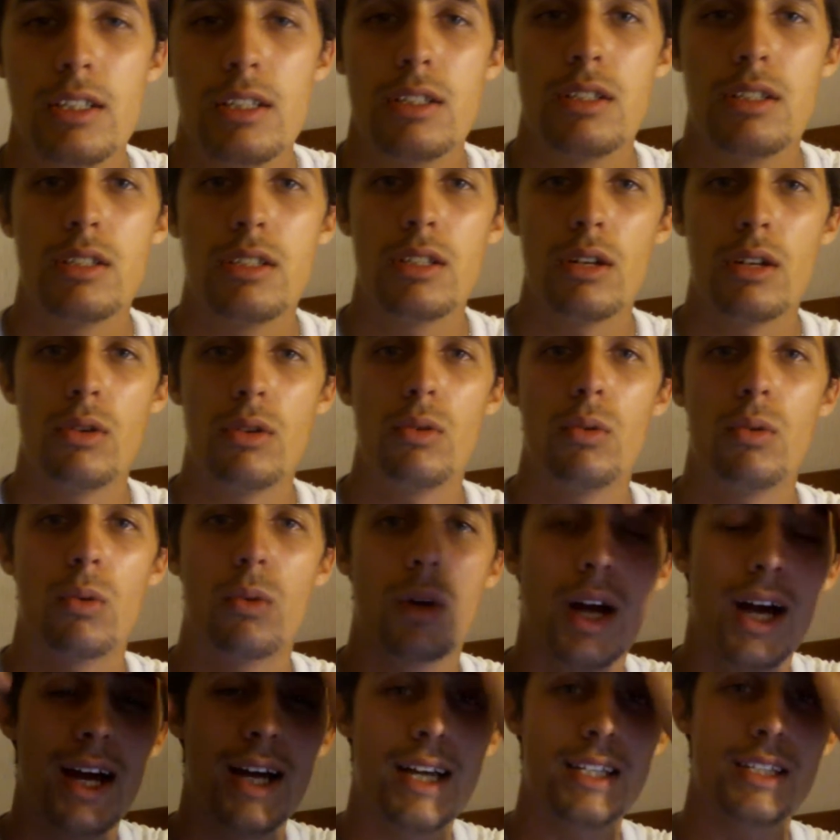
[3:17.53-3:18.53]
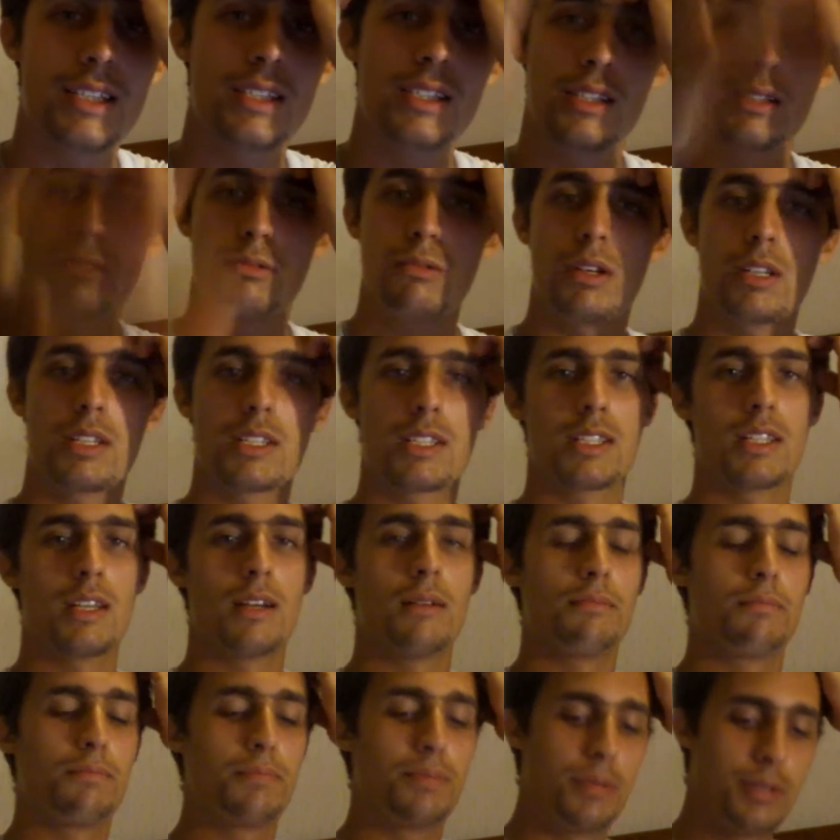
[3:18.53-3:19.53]
so guys what's
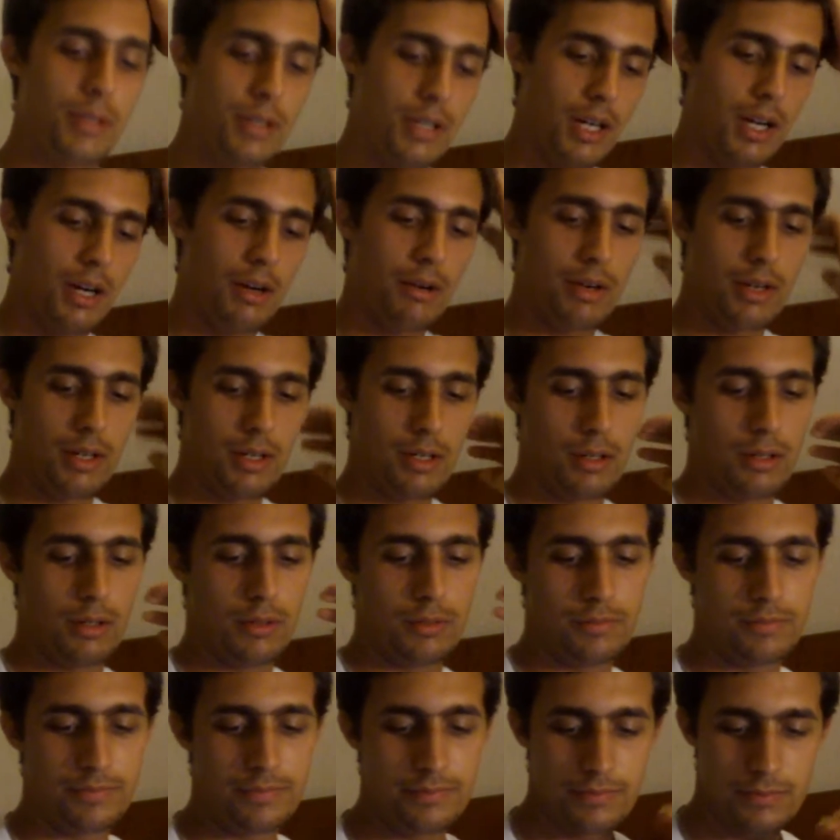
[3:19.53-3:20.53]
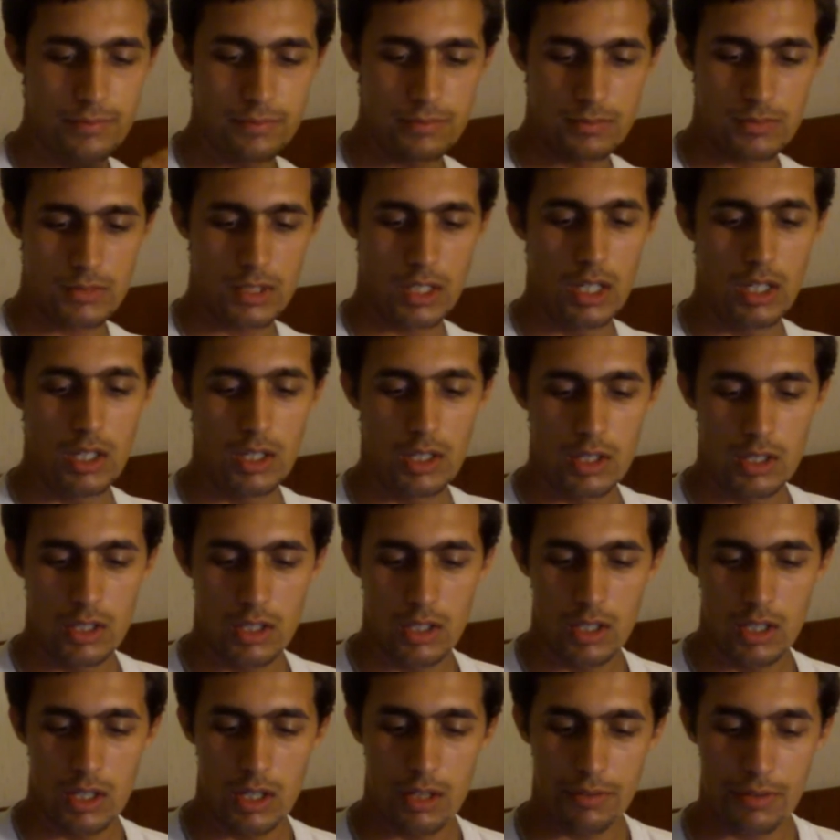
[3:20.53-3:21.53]
up how are you
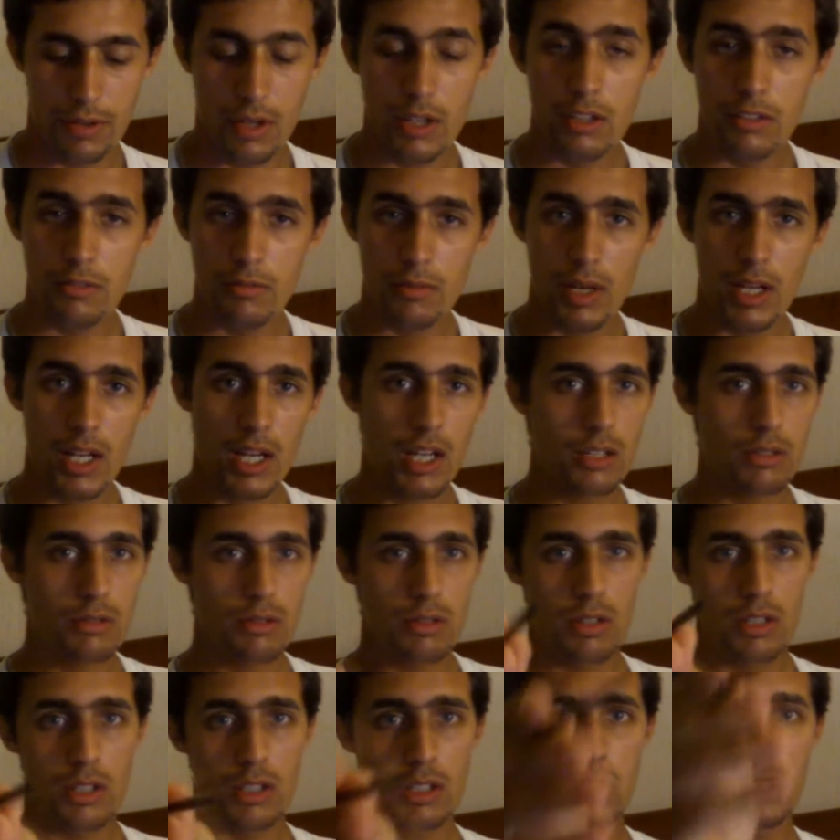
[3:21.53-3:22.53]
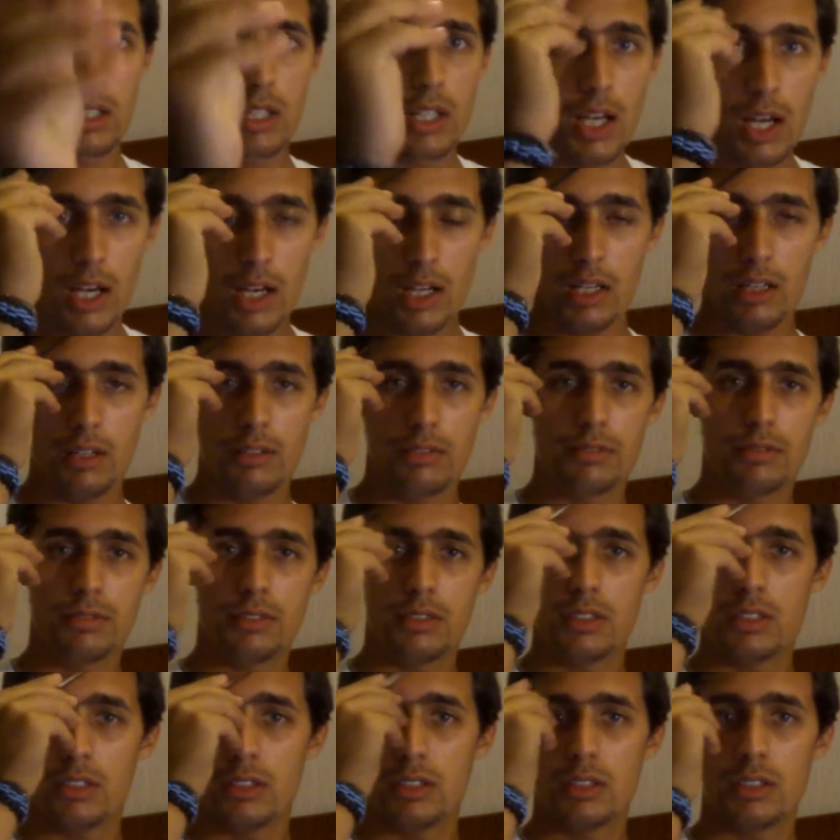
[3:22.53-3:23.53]
a friend of mine actually the guy of
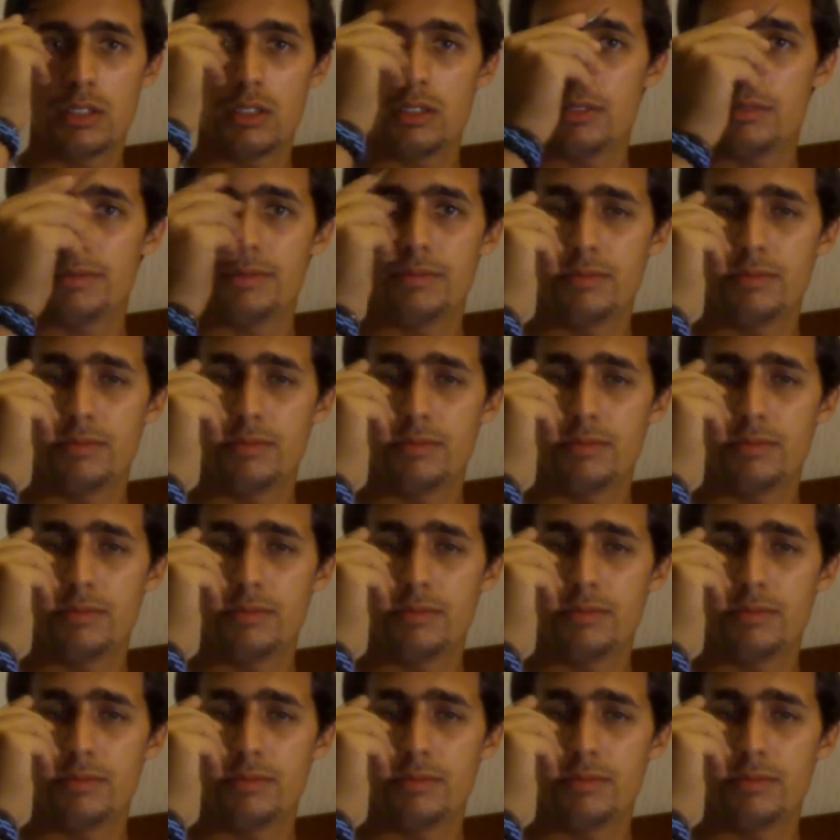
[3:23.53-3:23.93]
uh,